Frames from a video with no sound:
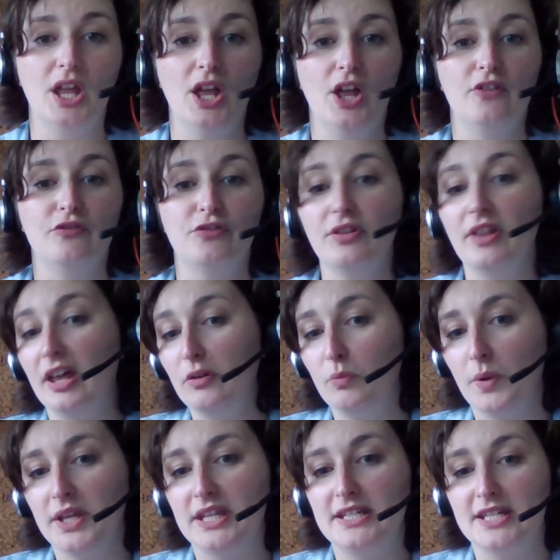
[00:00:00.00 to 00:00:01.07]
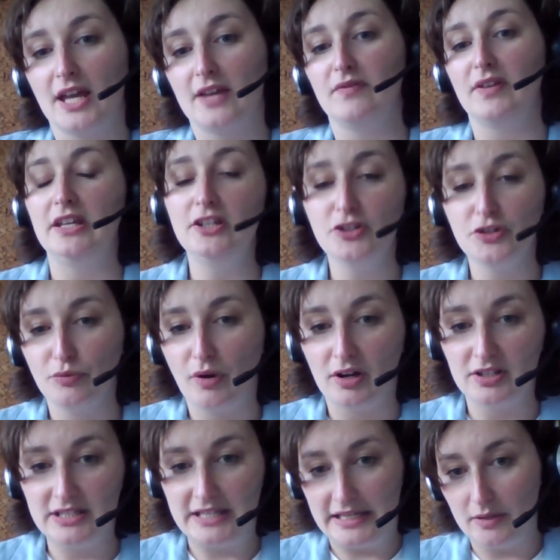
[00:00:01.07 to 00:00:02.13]
For that, we can dive into
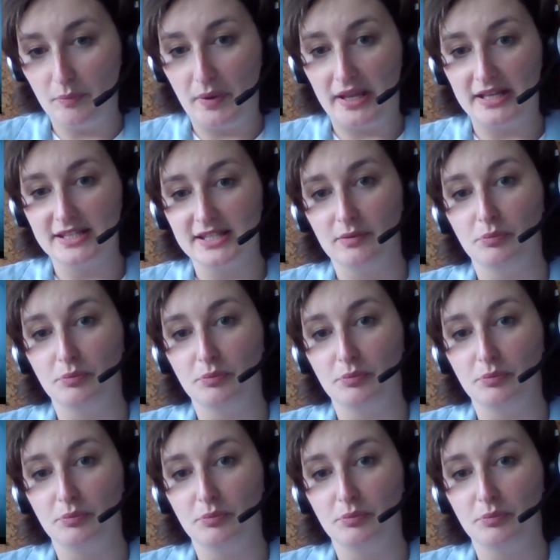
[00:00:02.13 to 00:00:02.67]
our database and